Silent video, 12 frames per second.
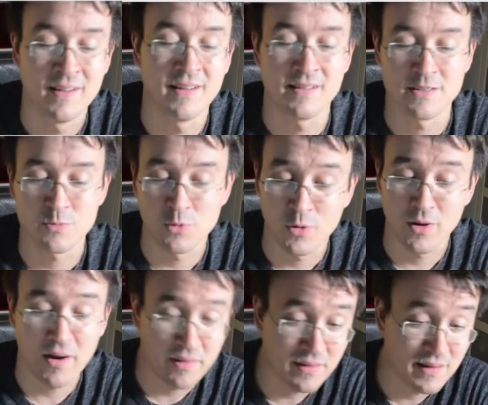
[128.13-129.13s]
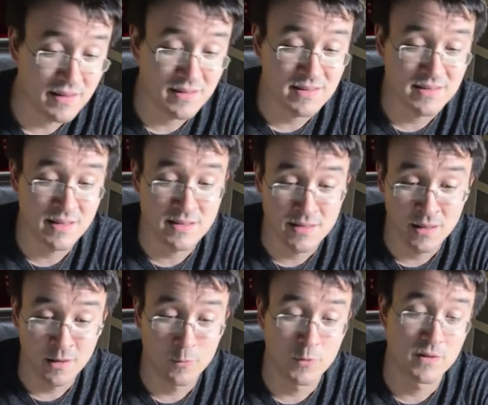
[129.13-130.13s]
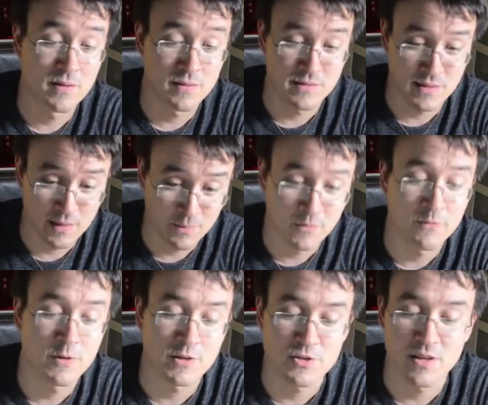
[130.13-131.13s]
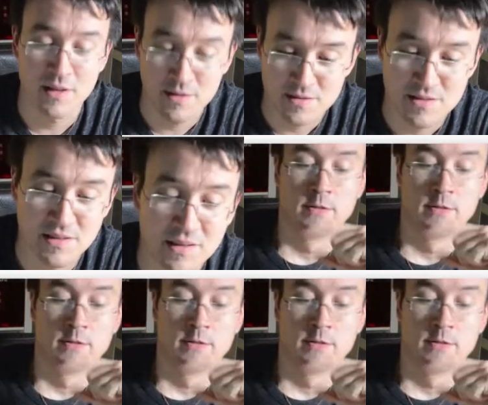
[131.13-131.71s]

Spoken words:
and explore other data sets with the same functionality.